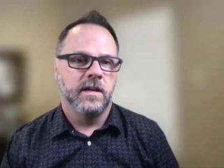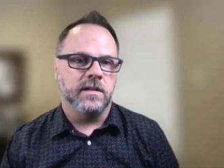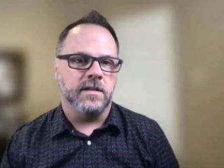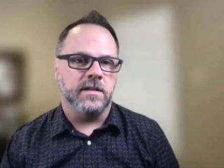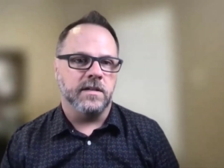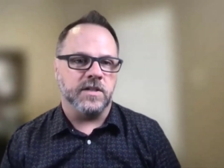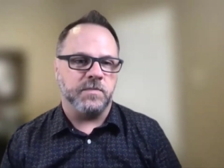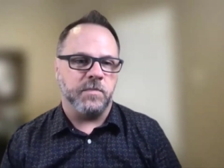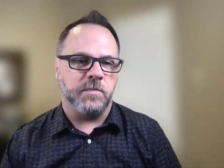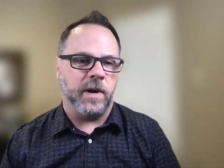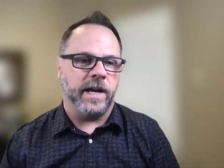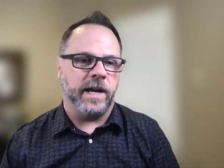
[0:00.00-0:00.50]

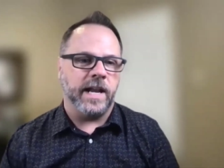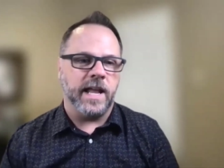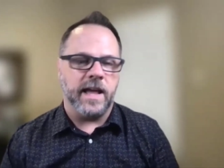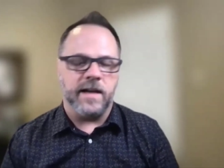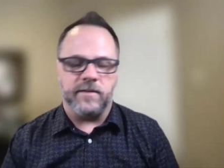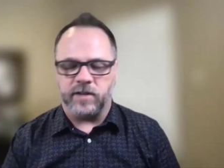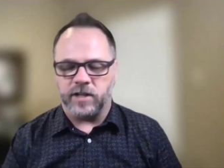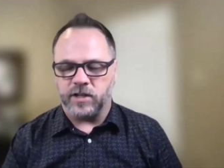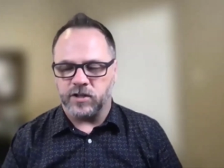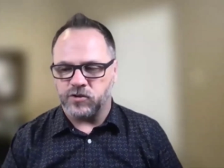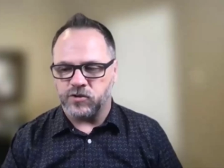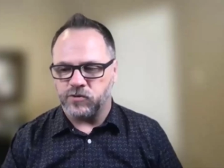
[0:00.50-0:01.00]
despite
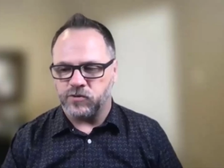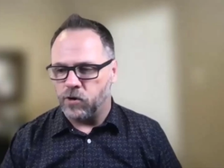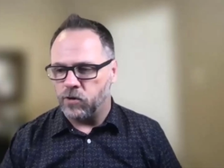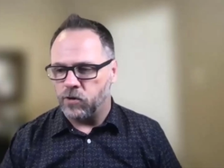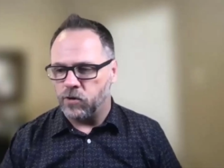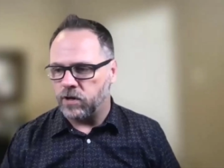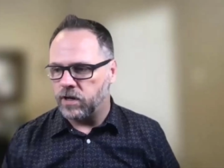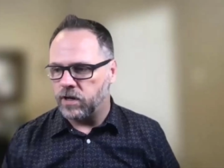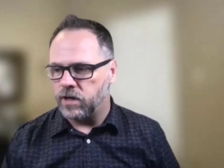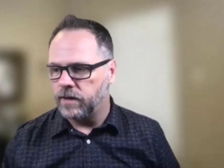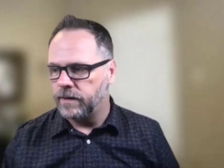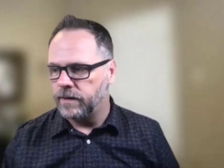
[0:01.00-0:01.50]
having a
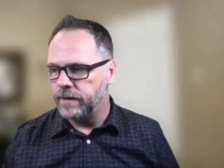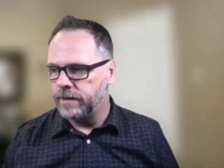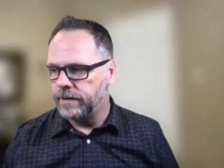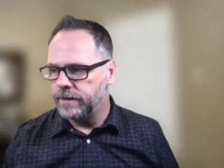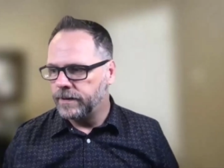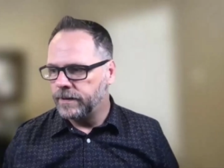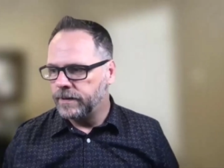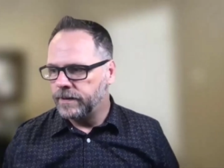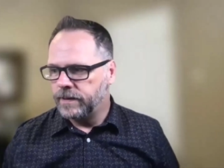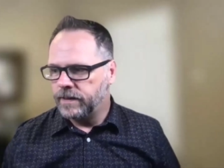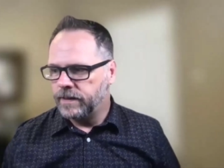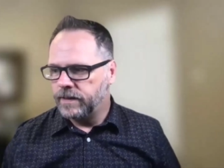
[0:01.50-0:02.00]
stroke.
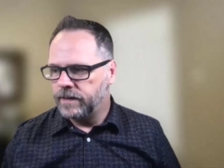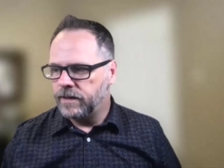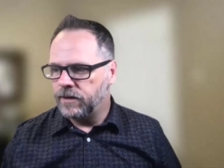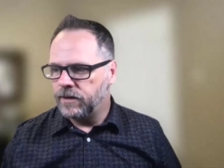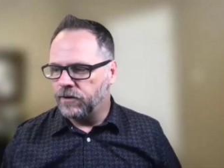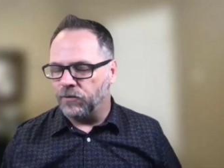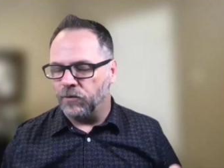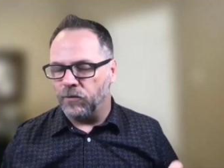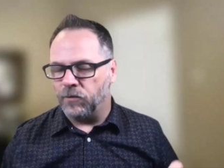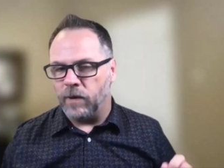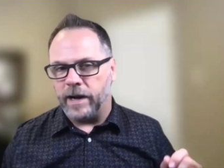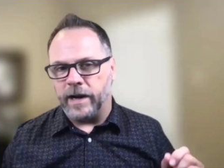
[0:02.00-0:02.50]

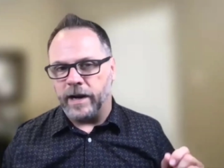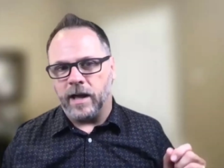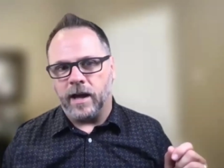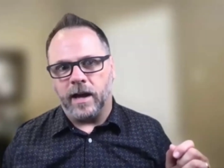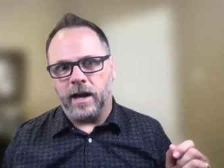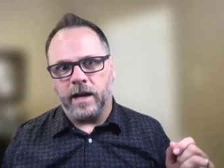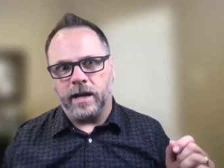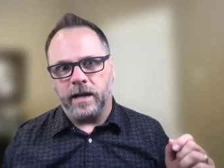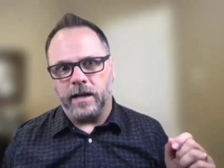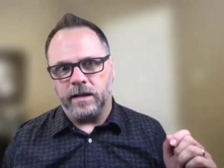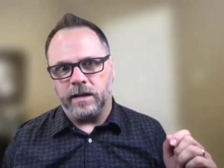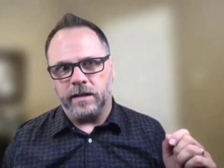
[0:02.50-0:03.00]
When
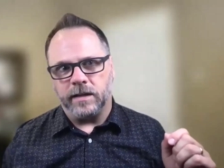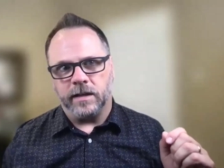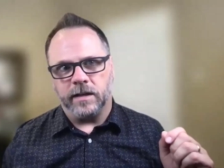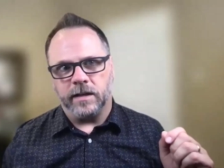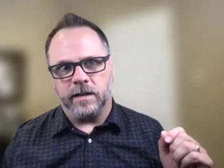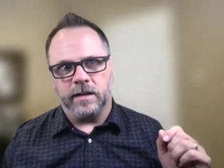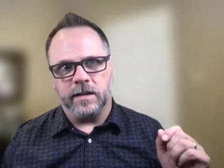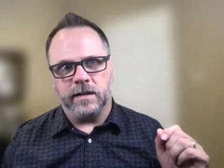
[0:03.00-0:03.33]
I